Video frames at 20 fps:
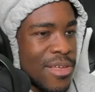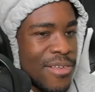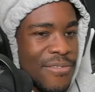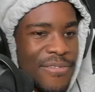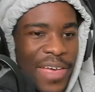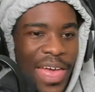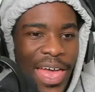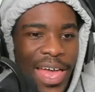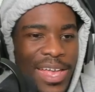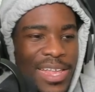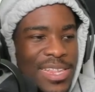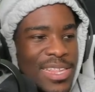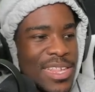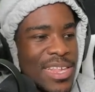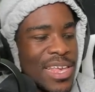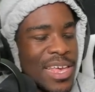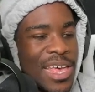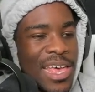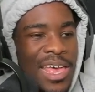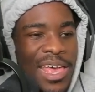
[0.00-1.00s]
Fast.
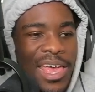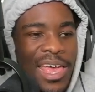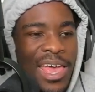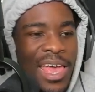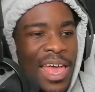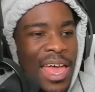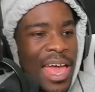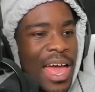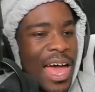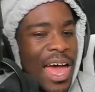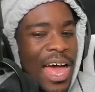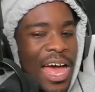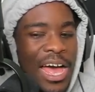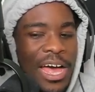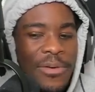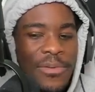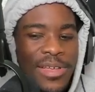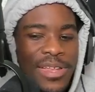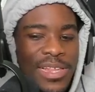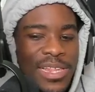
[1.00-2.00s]
I
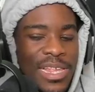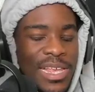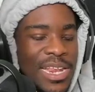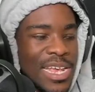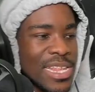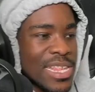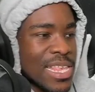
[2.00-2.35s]
was about to say, that's